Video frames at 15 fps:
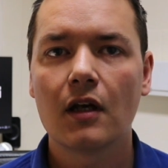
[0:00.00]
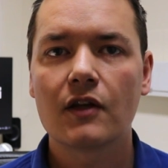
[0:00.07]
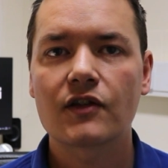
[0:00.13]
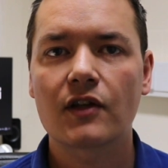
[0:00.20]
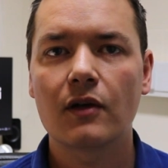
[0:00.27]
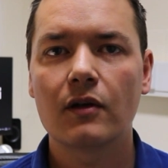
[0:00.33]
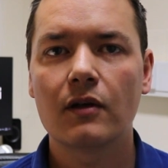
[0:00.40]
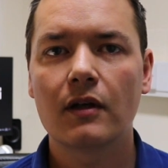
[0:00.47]

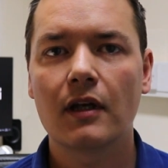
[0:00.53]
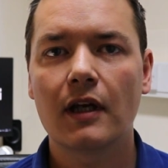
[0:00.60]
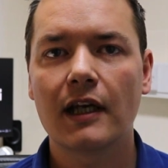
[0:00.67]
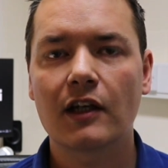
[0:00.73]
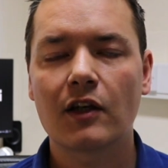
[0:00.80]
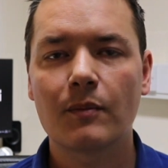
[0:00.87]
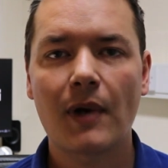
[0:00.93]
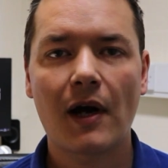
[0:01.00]
So
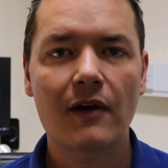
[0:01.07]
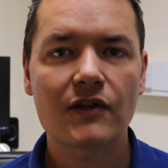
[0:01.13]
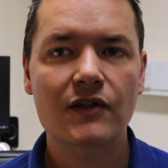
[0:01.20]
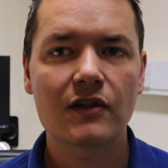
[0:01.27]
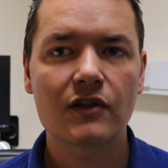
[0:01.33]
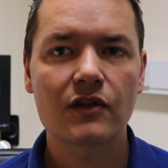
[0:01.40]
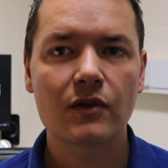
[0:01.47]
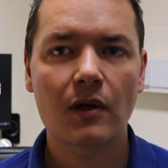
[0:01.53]
in
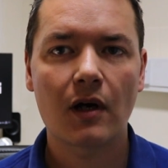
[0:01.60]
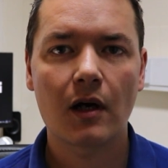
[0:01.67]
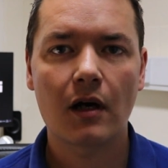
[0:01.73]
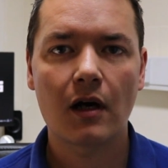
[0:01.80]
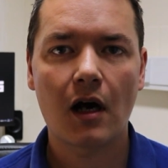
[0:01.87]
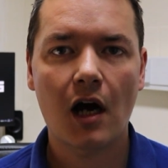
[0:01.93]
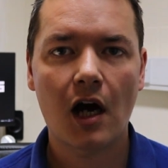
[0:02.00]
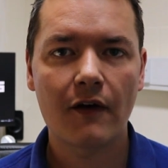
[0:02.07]
comparison to
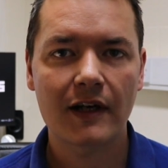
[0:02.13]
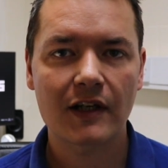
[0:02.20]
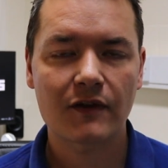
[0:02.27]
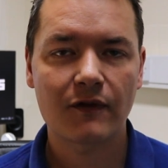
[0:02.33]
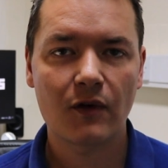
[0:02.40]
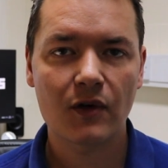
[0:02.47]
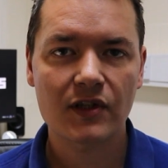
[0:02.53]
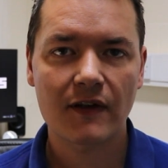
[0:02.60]
our RX
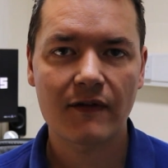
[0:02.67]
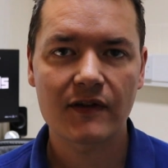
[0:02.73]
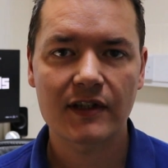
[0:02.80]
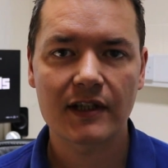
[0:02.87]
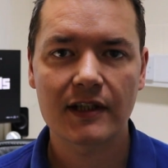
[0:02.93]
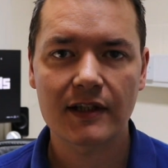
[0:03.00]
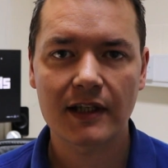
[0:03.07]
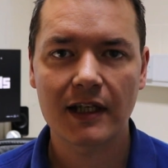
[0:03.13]

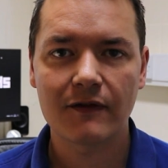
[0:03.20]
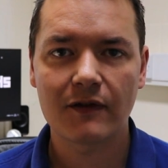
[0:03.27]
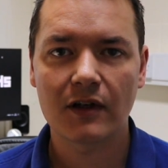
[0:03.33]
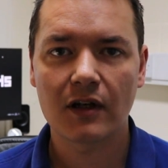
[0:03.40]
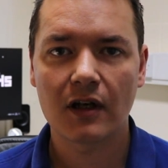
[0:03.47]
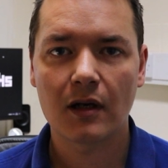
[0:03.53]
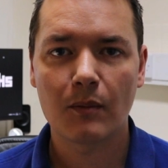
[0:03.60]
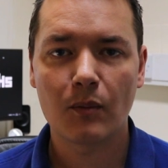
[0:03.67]
470s,
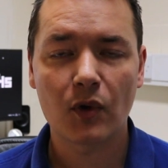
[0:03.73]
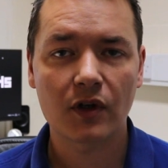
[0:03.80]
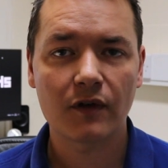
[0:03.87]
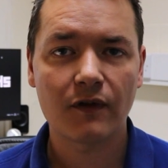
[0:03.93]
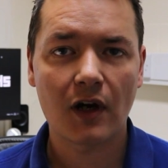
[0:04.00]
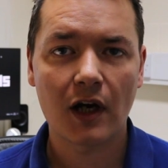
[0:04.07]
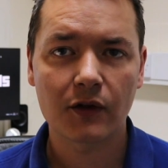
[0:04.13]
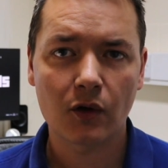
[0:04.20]
either
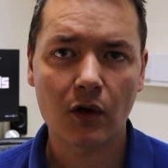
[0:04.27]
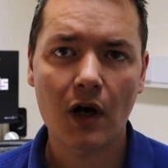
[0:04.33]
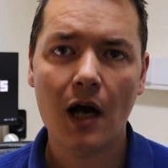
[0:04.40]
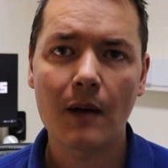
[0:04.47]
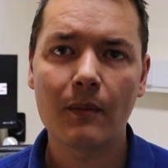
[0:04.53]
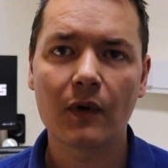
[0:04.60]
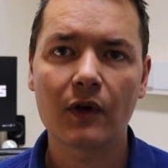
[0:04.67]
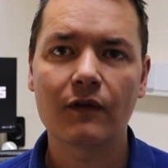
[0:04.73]
modified or
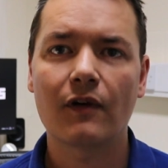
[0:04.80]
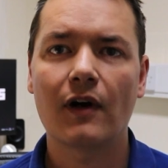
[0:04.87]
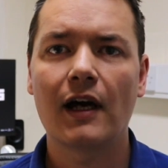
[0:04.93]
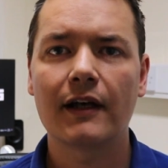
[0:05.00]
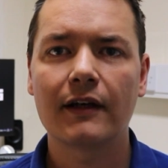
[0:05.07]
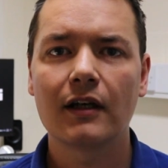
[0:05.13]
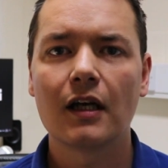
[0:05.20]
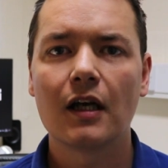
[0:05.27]

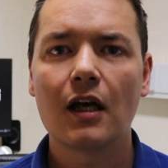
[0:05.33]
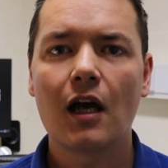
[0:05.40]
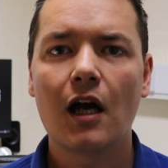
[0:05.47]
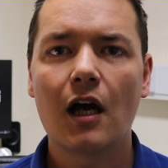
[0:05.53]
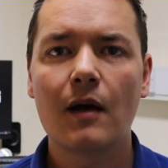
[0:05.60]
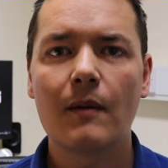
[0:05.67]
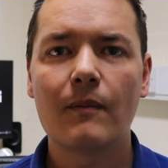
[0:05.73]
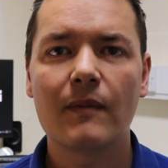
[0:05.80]
unmodified,
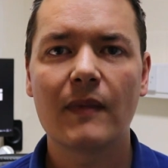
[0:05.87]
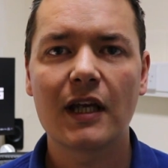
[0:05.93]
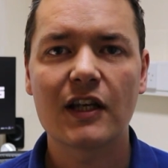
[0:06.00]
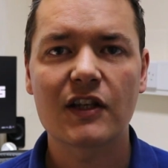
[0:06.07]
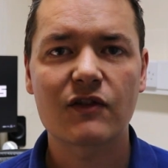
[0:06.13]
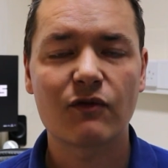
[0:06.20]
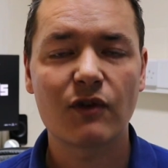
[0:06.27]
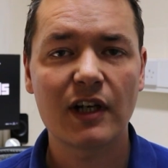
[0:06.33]
um,
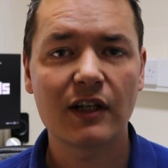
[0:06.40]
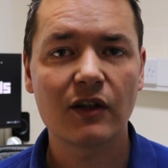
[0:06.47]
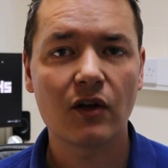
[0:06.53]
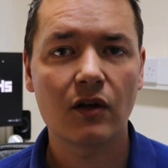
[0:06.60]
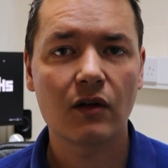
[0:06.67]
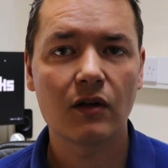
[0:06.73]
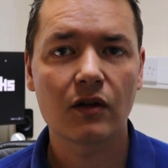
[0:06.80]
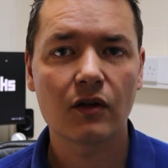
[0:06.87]
it's really
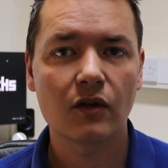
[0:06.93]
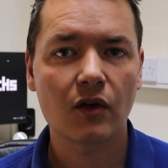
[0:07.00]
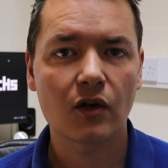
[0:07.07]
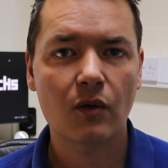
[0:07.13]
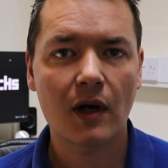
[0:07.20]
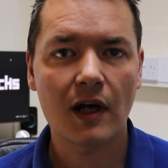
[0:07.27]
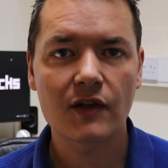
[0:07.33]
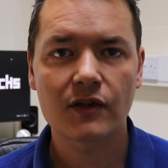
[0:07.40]
not, not
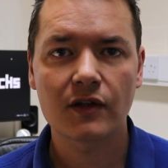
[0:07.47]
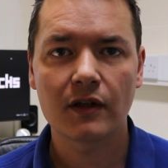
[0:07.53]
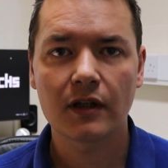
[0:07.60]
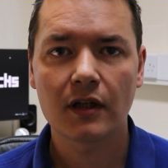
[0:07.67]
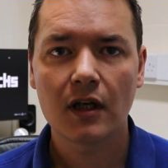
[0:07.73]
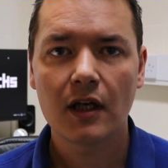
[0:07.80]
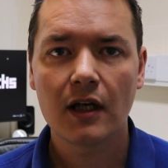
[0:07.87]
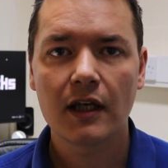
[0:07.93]
quite as good.
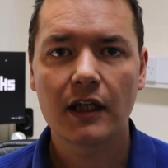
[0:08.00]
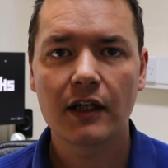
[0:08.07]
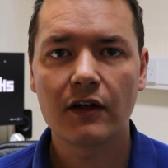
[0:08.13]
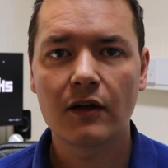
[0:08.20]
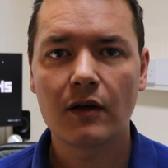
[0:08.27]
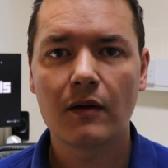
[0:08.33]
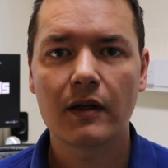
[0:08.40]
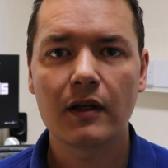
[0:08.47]

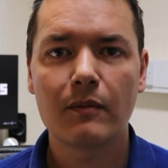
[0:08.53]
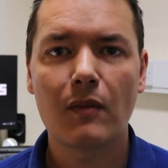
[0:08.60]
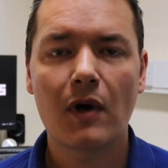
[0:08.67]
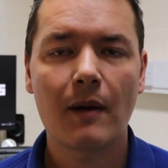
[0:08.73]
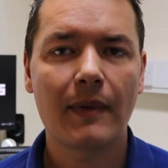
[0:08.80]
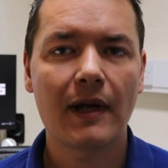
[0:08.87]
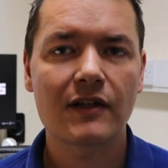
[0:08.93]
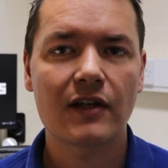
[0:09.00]
You're, you
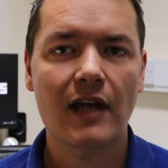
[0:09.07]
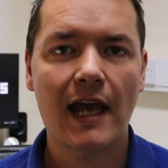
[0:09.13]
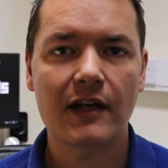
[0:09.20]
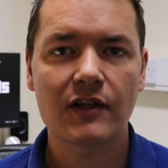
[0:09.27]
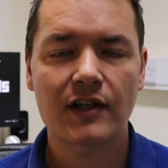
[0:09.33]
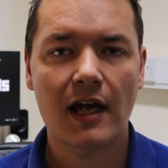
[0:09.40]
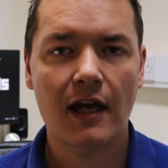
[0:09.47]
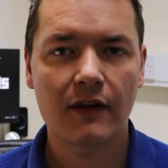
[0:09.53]
might be able to
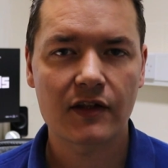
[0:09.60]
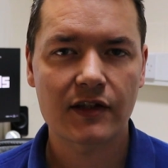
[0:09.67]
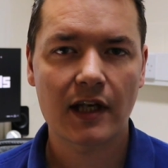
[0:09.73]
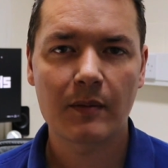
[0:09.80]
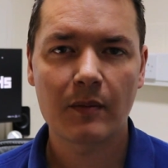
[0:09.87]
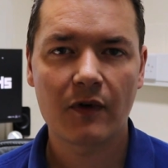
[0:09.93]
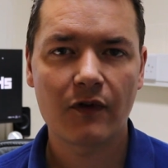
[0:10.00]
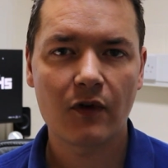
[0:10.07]
etch out the
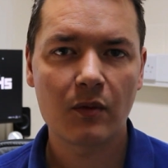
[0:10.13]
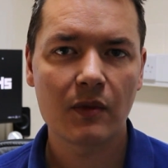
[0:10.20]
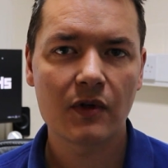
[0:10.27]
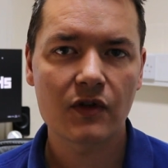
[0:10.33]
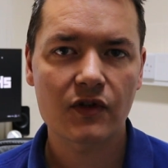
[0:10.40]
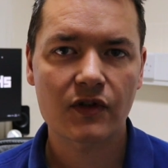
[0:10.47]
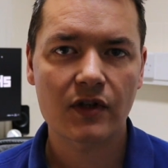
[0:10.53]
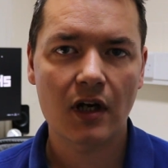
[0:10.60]
same
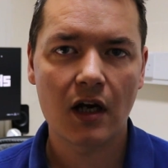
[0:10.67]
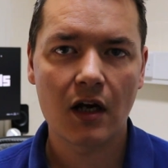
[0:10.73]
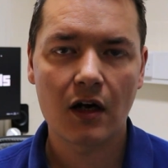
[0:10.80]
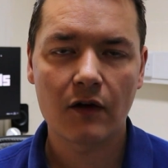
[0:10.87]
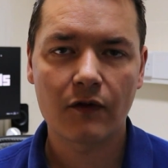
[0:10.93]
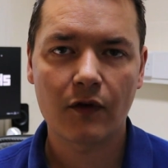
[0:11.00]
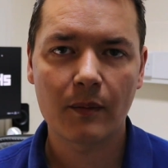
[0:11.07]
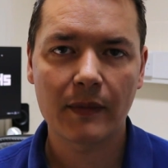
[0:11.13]
performance
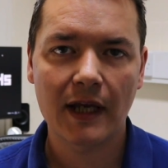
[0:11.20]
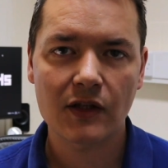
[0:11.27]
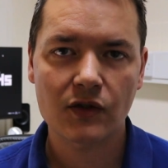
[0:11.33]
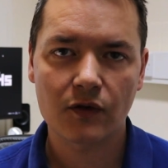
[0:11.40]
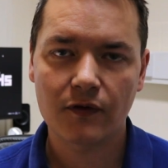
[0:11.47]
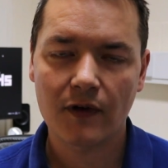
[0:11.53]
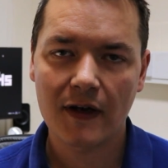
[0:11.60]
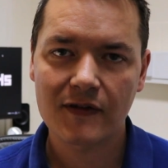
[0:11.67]
uh, from the
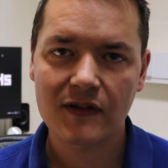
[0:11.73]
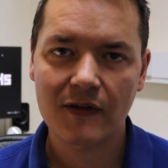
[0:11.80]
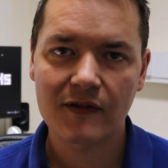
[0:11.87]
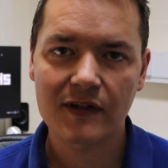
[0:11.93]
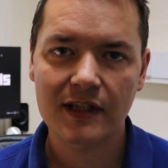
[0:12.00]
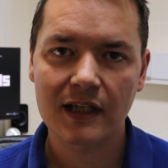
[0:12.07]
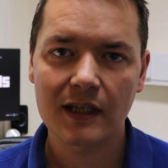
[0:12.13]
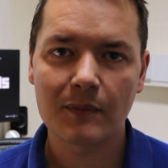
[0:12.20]
actual
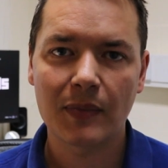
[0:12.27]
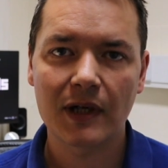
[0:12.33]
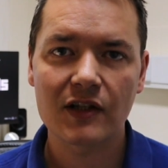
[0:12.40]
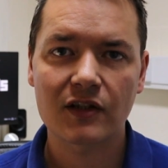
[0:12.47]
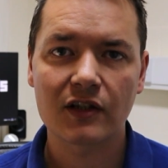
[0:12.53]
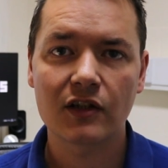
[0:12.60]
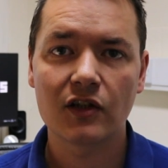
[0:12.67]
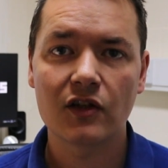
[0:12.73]
570, but it's
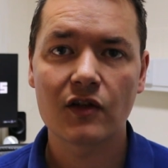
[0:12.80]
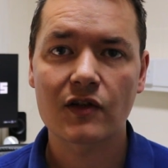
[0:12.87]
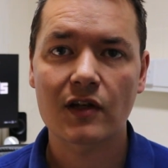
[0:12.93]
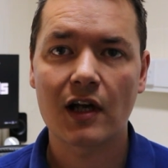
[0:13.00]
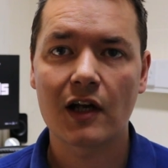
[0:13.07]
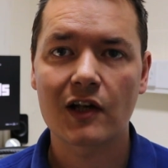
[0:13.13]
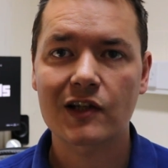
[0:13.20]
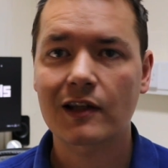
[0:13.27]
going to use
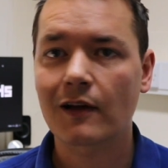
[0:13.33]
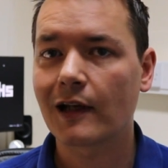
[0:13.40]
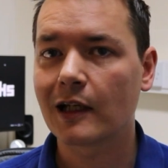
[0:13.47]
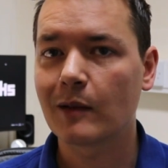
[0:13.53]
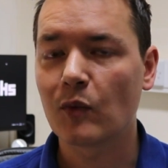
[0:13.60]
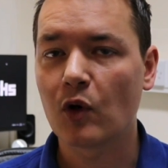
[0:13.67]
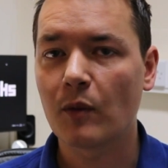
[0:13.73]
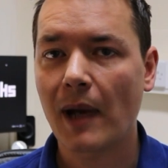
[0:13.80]
uh,
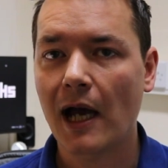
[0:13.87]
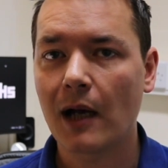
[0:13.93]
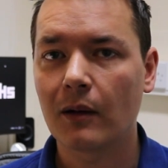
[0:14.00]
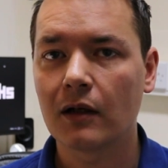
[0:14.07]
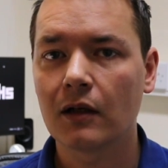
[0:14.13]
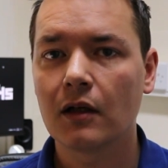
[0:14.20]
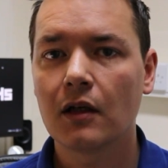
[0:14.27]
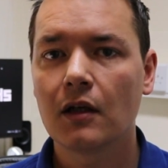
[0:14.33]
slightly more power.